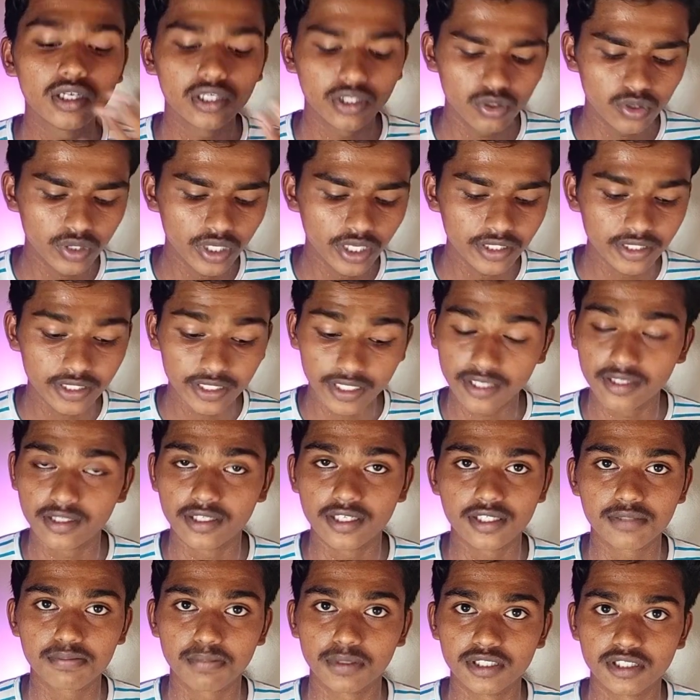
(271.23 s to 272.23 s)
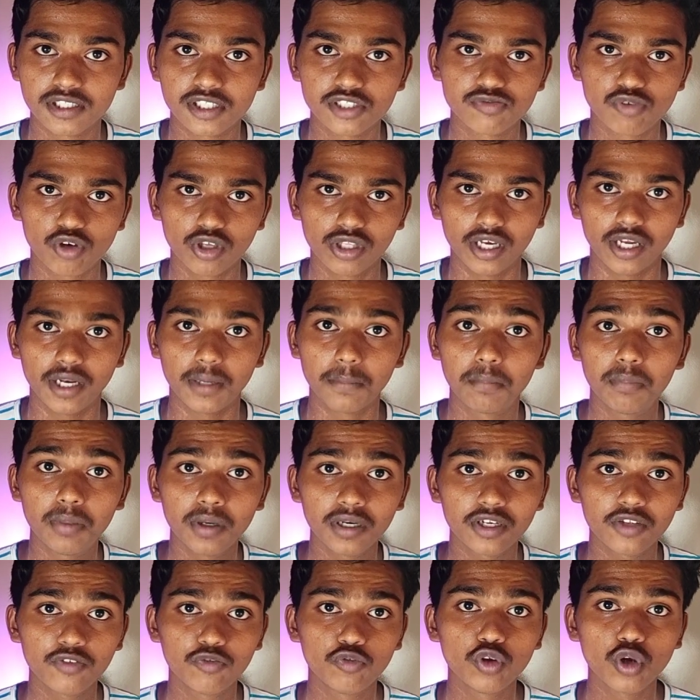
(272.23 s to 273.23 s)
You can get these pencils for that.
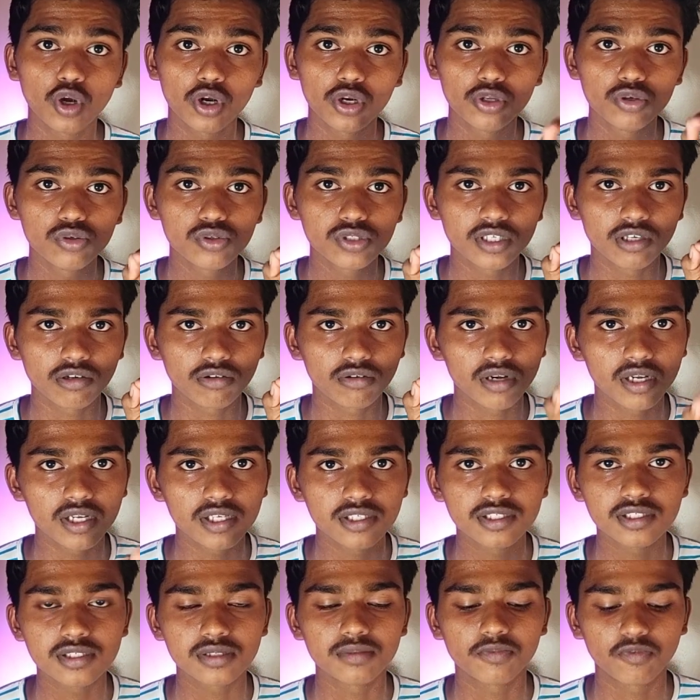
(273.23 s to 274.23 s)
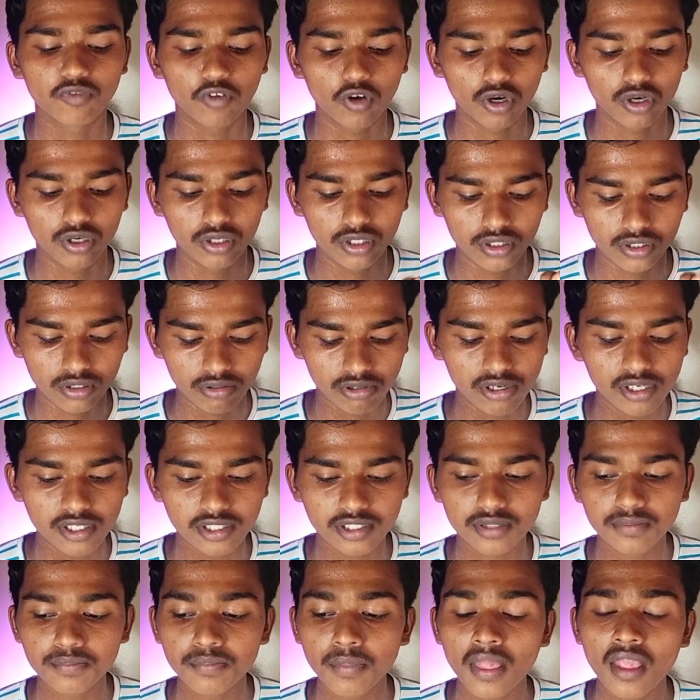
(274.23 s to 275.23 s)
But if you are using realism for
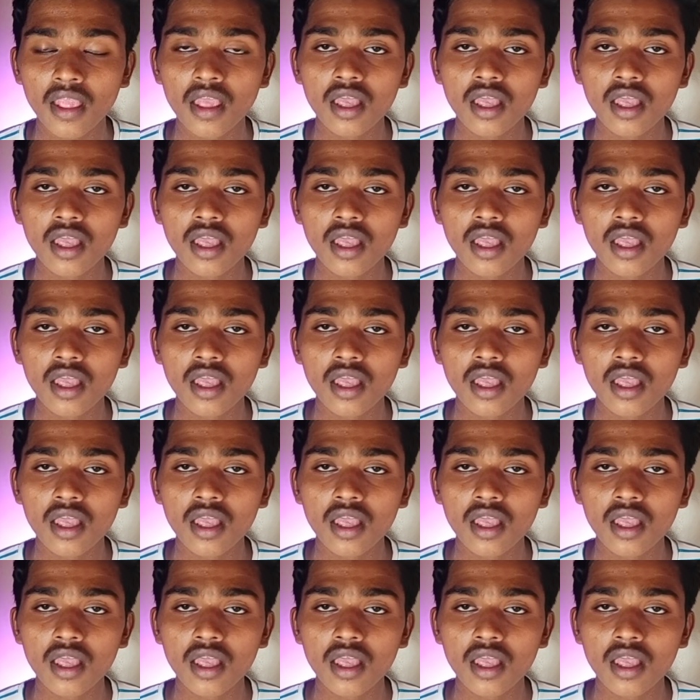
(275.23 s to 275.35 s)
realism,